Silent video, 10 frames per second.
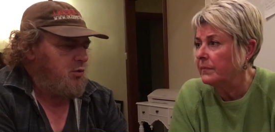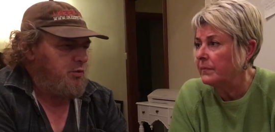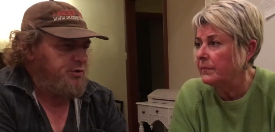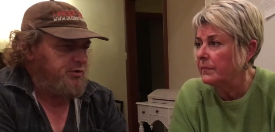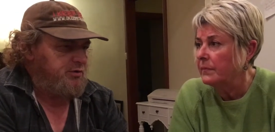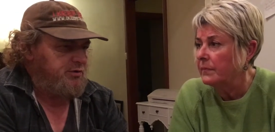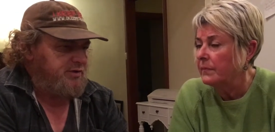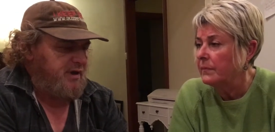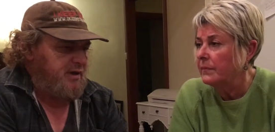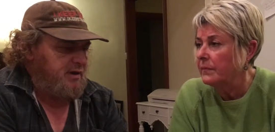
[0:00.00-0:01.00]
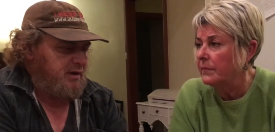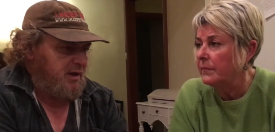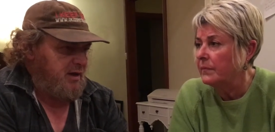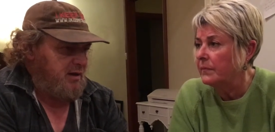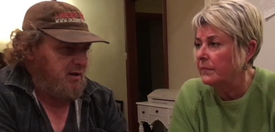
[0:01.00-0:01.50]
Speaker 1: would use a
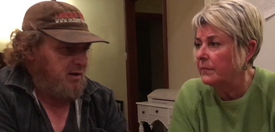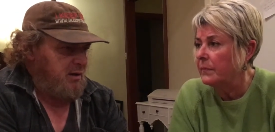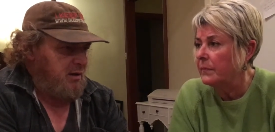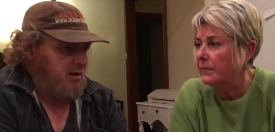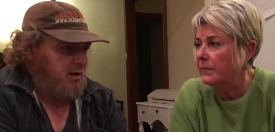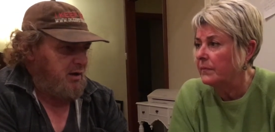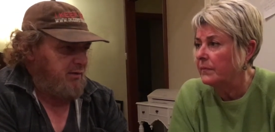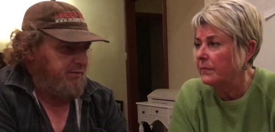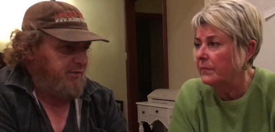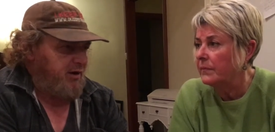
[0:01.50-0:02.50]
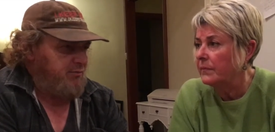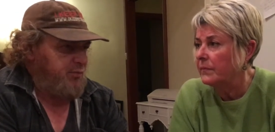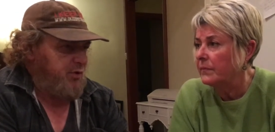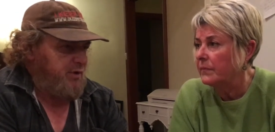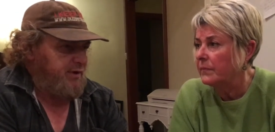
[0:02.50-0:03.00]
uh, a five
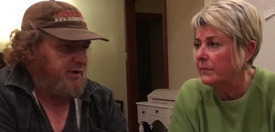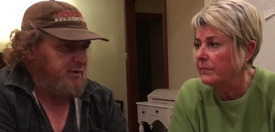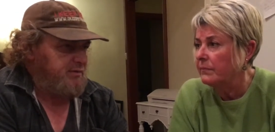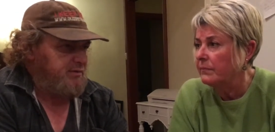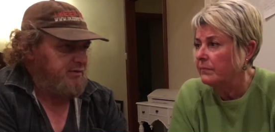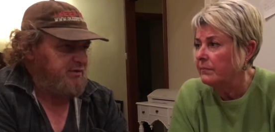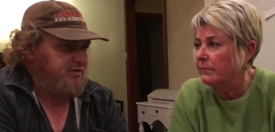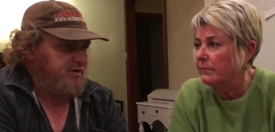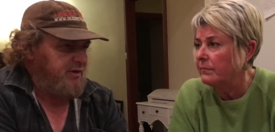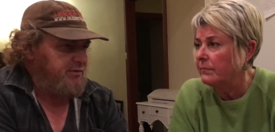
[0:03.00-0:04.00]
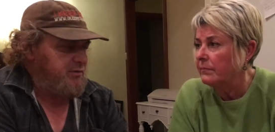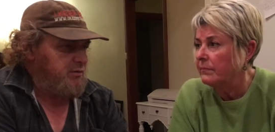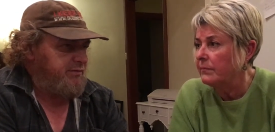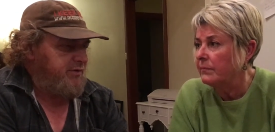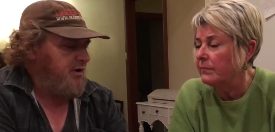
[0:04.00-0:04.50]
point seven
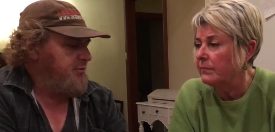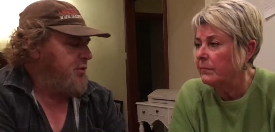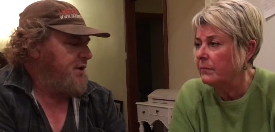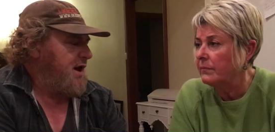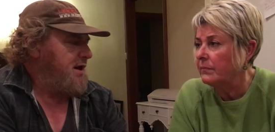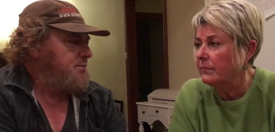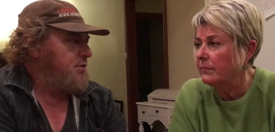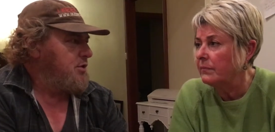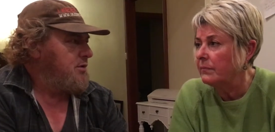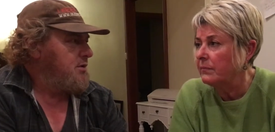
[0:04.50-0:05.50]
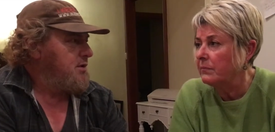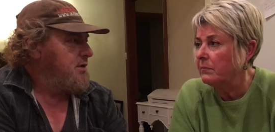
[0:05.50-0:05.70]
or five point eight mil